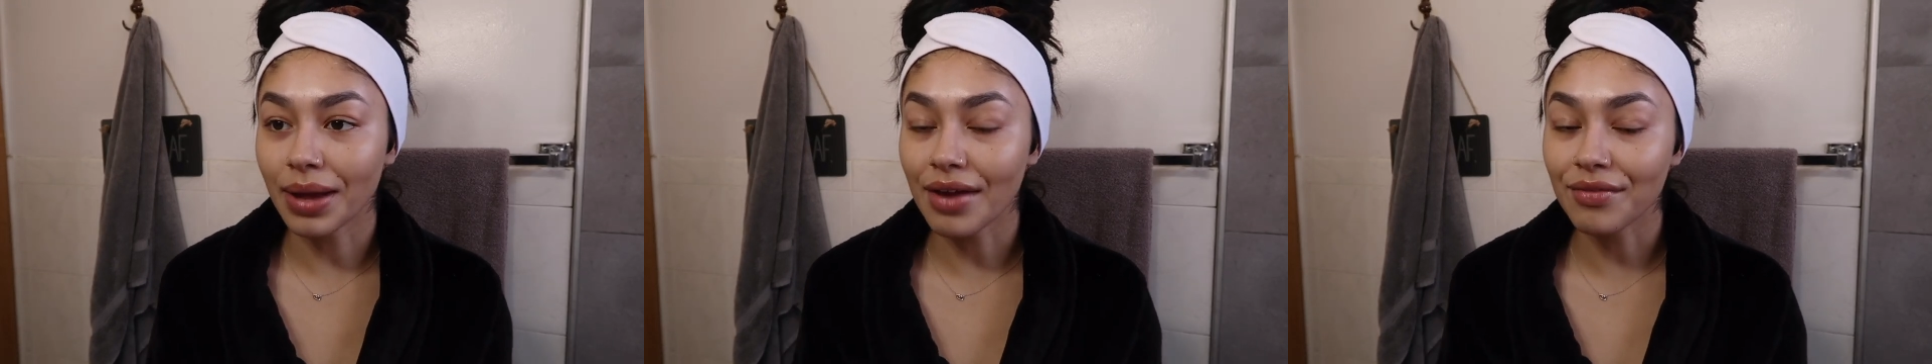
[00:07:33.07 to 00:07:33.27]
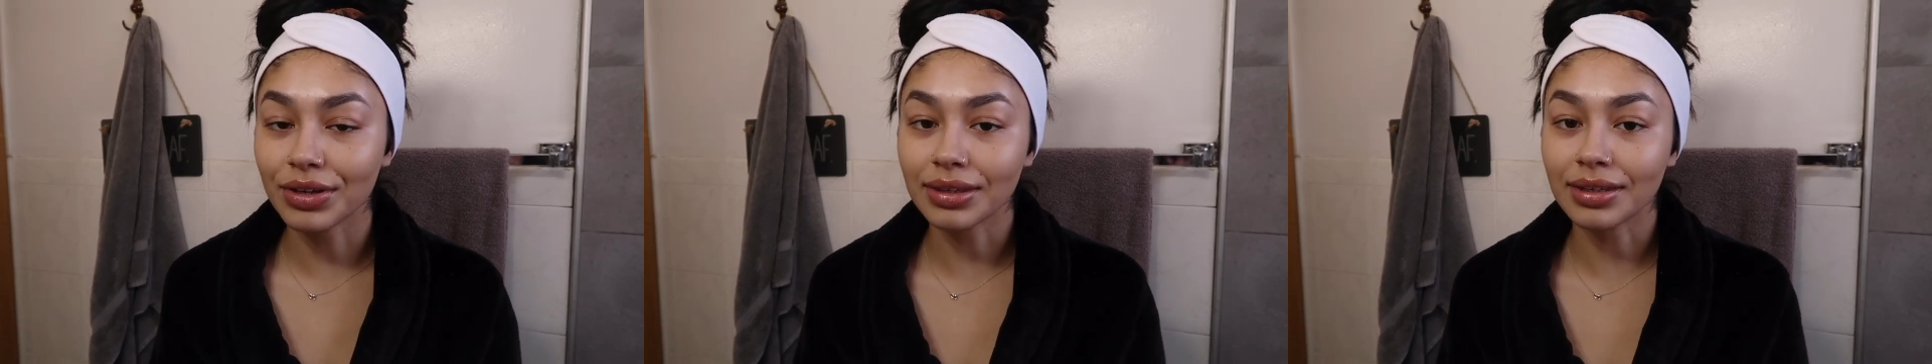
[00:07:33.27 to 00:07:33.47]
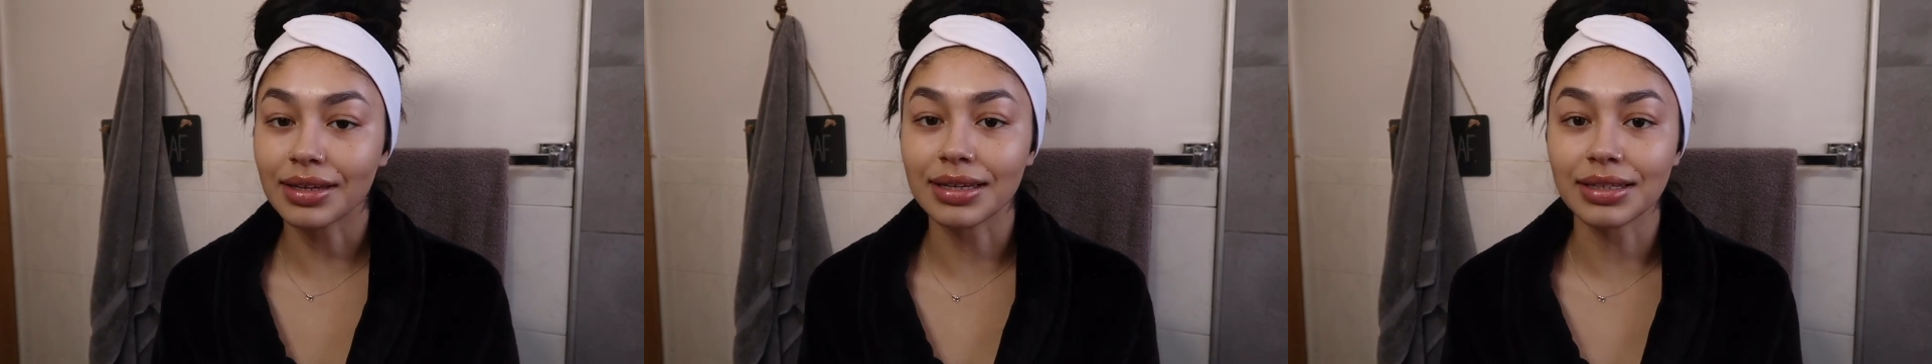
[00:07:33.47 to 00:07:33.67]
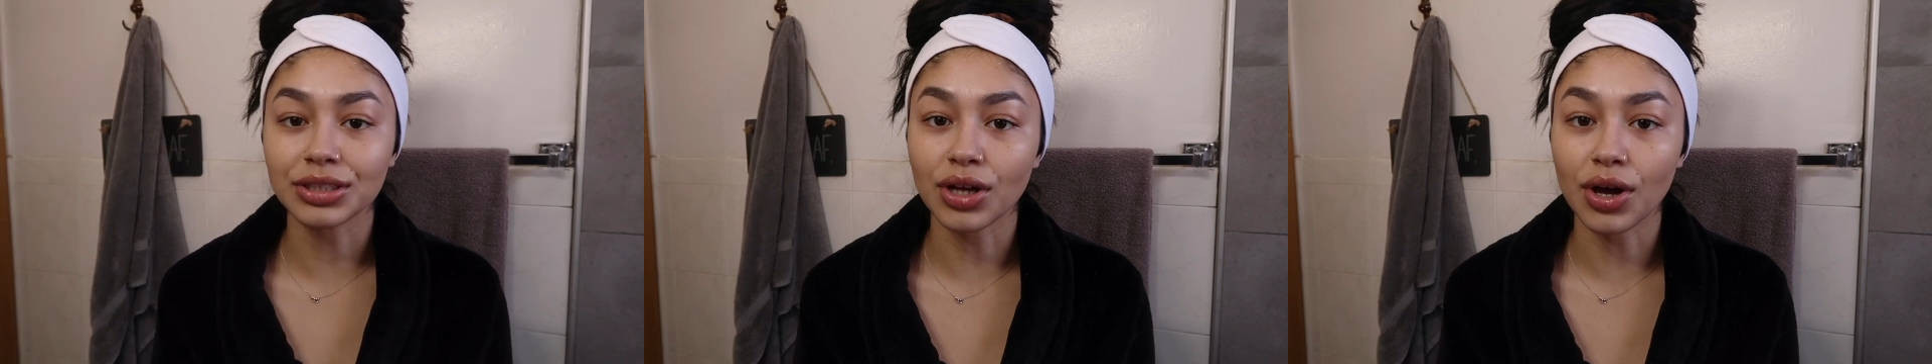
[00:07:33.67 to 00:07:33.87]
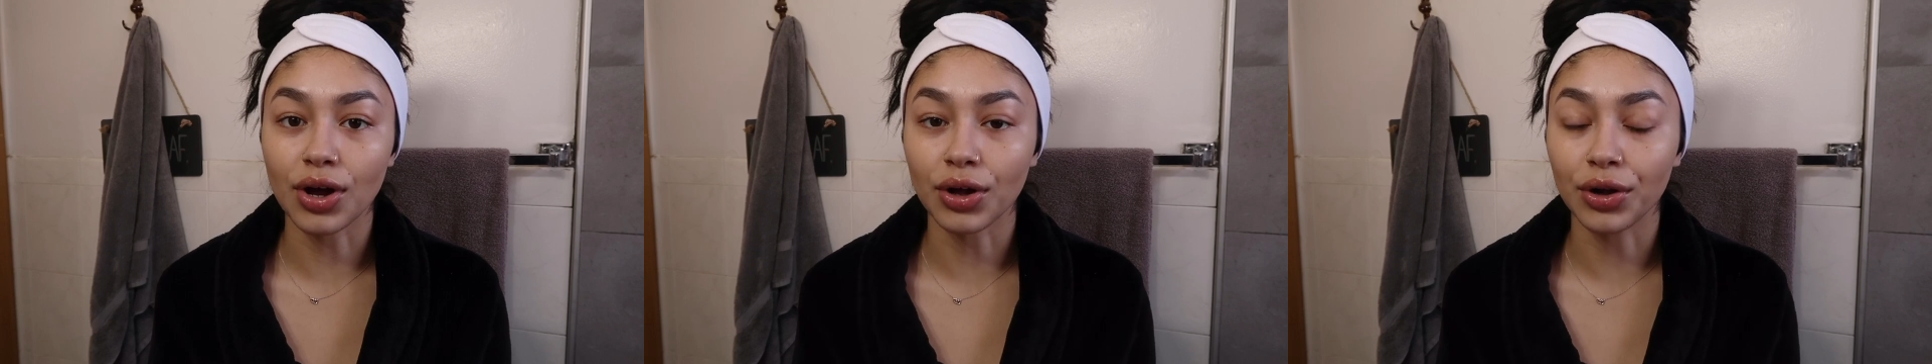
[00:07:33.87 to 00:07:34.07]
everything is
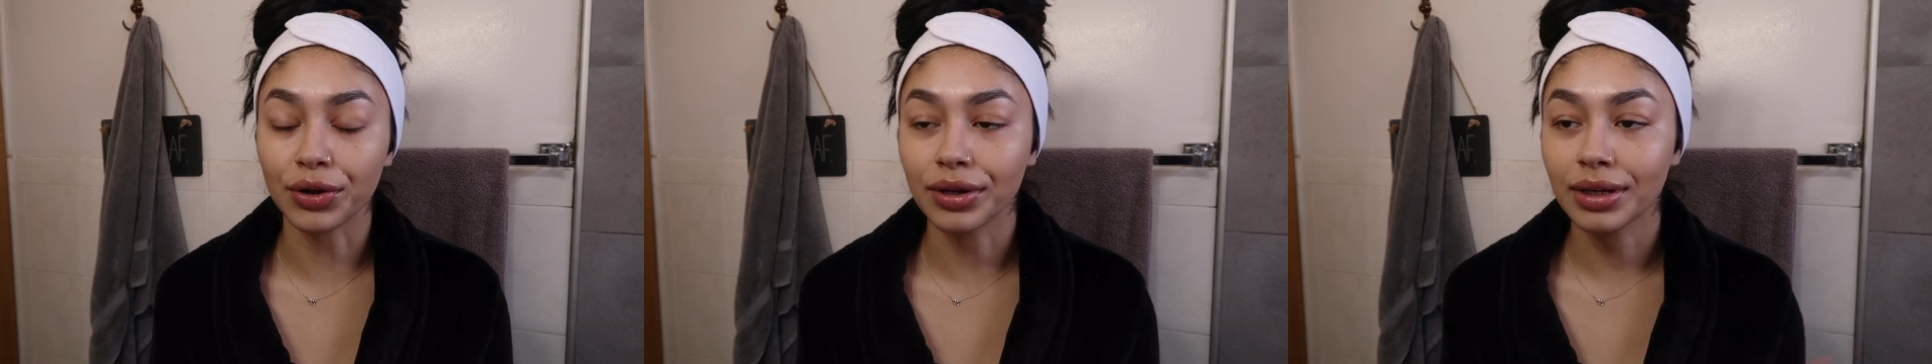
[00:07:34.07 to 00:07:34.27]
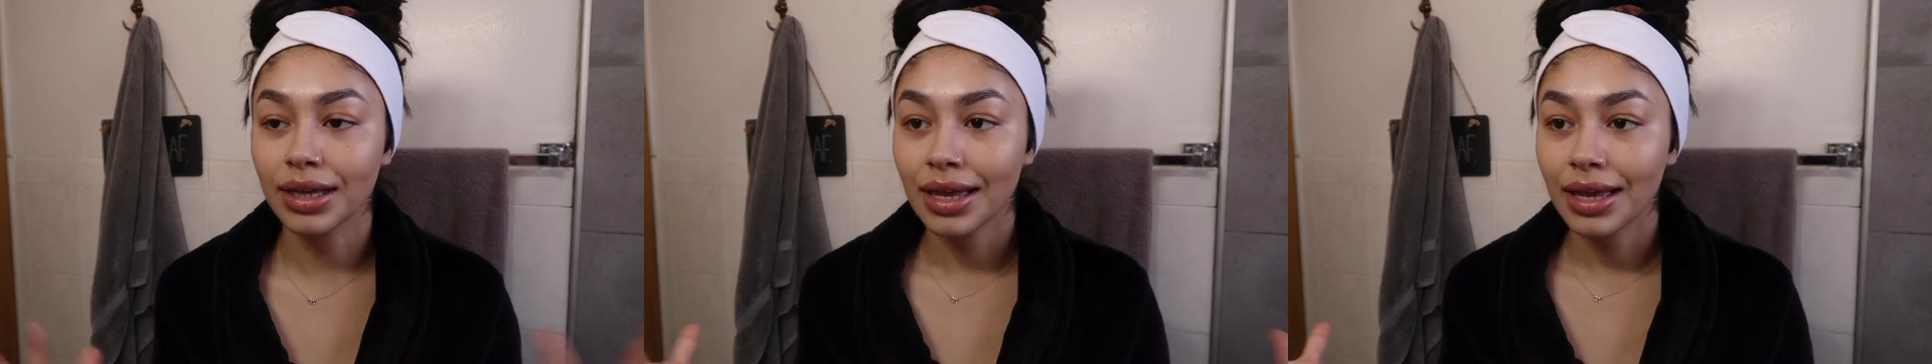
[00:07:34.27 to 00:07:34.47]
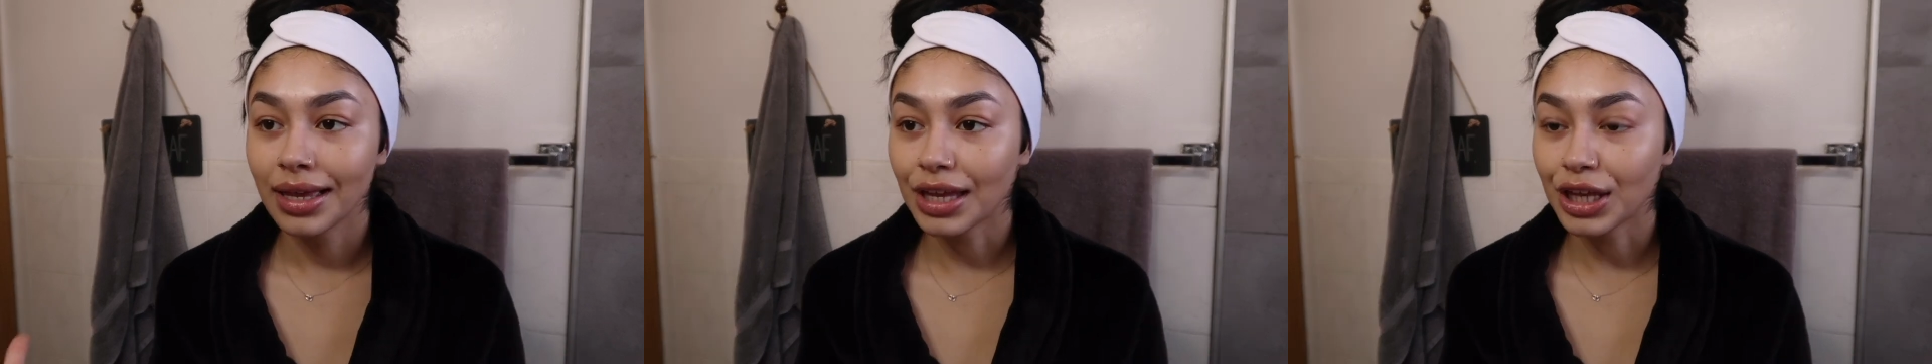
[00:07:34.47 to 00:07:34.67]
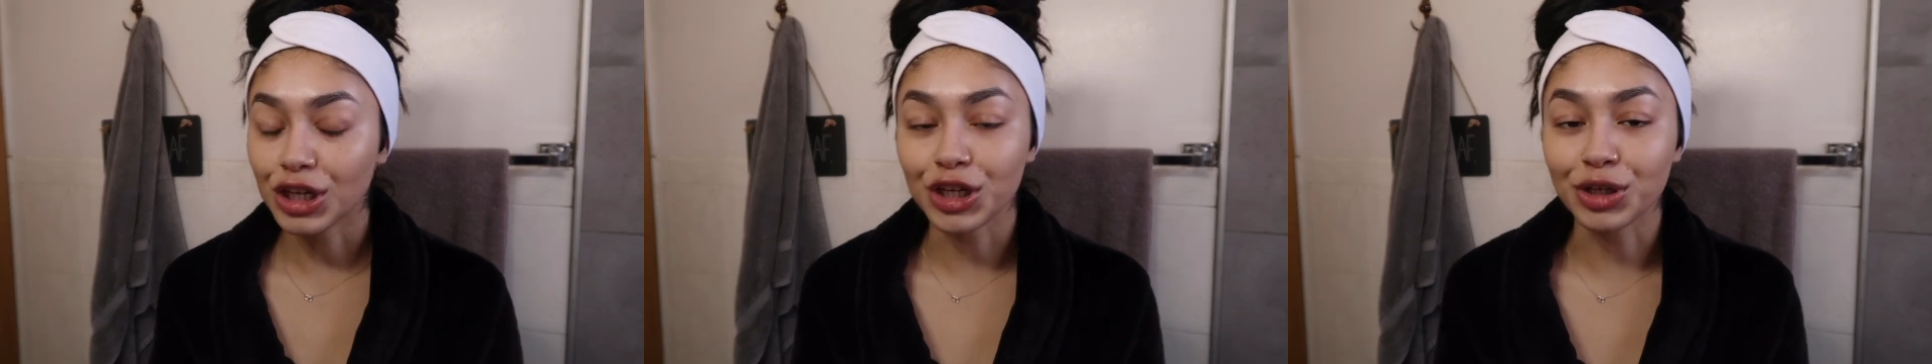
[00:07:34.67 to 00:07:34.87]
all in